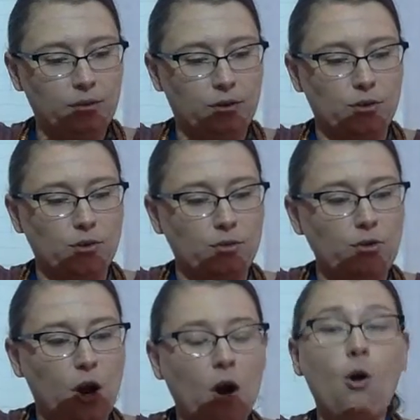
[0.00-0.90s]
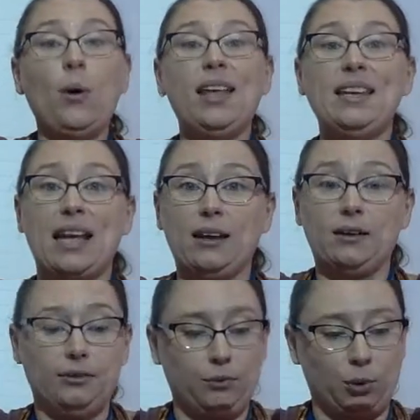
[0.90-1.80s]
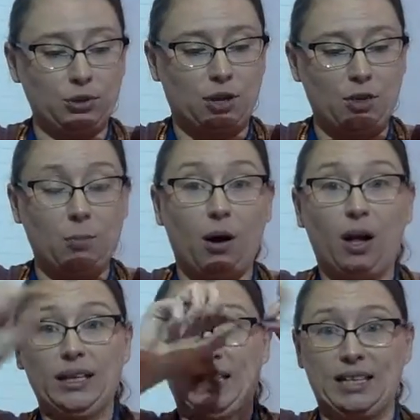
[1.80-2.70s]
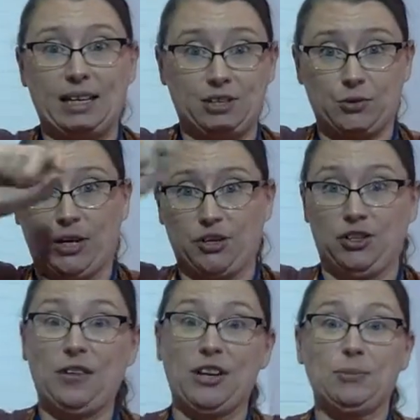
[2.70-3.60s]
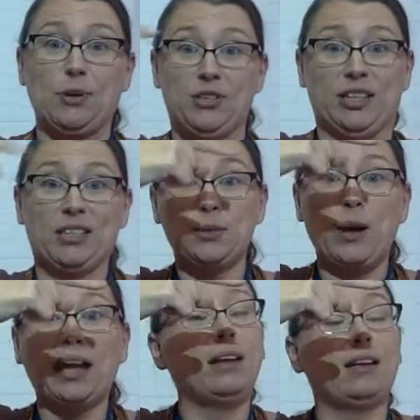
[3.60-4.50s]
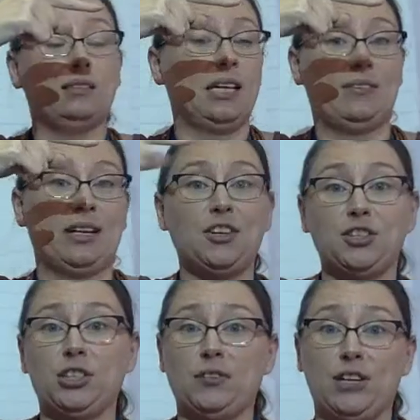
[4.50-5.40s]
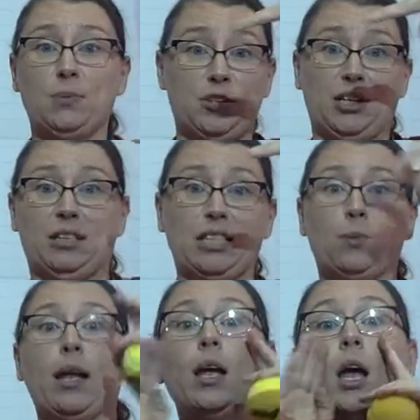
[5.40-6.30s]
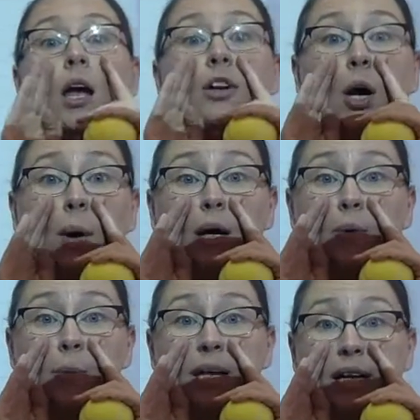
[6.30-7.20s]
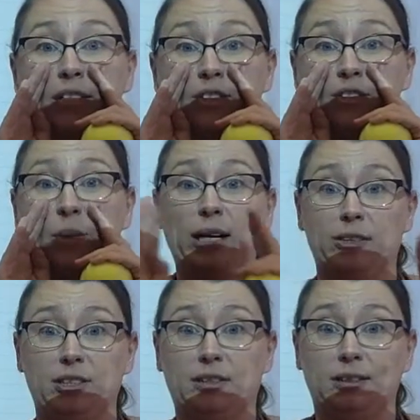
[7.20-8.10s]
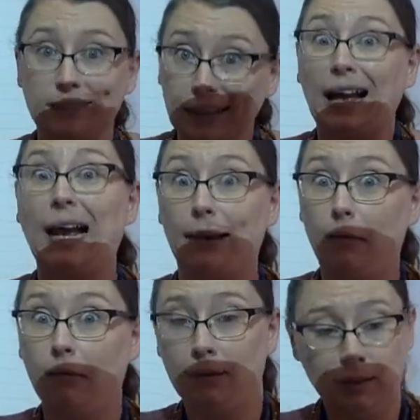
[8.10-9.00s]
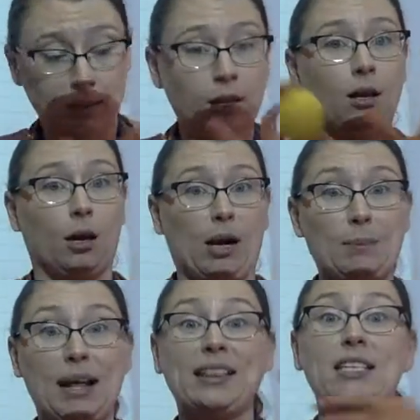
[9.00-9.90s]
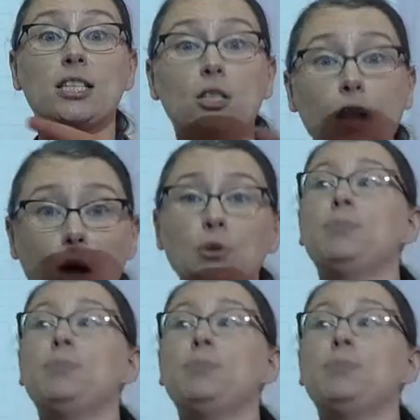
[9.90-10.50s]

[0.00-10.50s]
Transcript: there's no net force on the ball in the x direction. Nothing's pushing it this way. It doesn't have an engine. Nothing's pushing it this way. Noah, we're pretending there's no air resistance. I know. All right, but at this slow